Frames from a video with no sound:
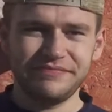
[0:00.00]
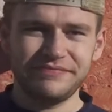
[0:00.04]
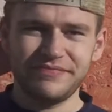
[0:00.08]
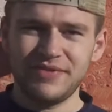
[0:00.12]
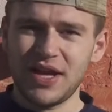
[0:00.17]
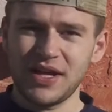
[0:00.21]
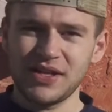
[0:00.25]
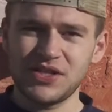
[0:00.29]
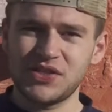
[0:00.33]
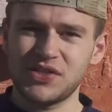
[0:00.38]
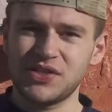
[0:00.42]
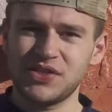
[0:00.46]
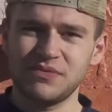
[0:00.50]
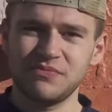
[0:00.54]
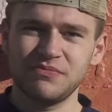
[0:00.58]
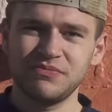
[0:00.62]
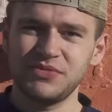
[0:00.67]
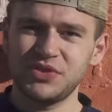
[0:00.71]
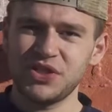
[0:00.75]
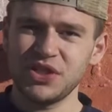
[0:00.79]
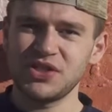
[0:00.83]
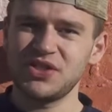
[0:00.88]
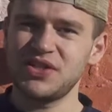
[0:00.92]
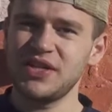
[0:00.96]
That's
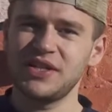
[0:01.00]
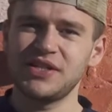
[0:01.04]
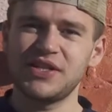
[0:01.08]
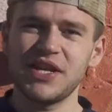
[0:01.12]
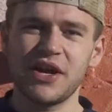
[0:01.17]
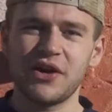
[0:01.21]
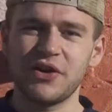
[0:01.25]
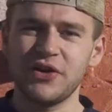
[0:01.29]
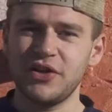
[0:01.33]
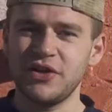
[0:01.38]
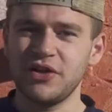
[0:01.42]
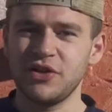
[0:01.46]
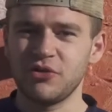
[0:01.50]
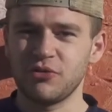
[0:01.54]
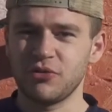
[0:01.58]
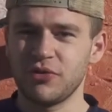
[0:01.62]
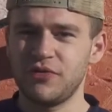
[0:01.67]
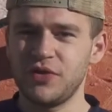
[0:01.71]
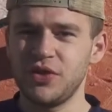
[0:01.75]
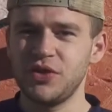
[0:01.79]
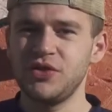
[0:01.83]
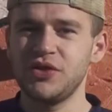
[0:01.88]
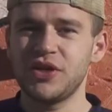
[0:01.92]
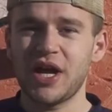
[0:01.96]
just the integrity of the
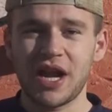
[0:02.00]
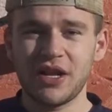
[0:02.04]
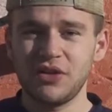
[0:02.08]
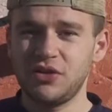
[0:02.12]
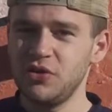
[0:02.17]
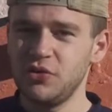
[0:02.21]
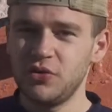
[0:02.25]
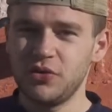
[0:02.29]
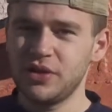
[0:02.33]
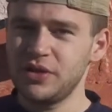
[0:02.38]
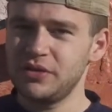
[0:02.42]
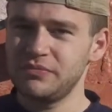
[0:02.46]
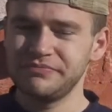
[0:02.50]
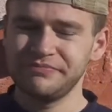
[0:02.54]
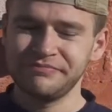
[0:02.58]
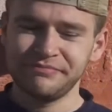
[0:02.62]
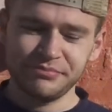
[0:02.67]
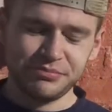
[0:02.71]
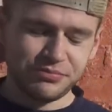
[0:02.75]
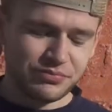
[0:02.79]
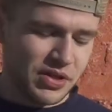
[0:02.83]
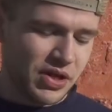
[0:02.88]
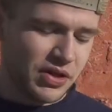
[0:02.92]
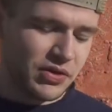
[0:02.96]
review. You got to do what
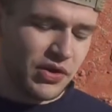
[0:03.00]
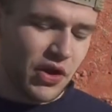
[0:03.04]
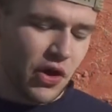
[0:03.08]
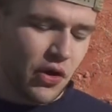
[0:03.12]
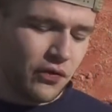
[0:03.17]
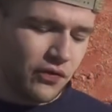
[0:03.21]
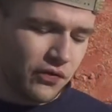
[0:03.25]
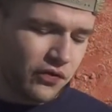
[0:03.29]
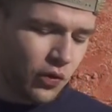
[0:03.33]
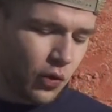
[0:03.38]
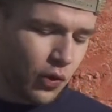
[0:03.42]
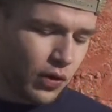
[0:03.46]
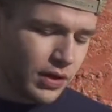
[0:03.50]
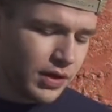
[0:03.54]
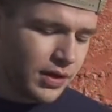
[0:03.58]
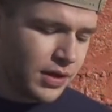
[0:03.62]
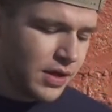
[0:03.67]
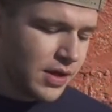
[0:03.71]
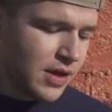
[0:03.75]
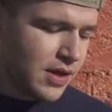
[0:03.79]
they're known for.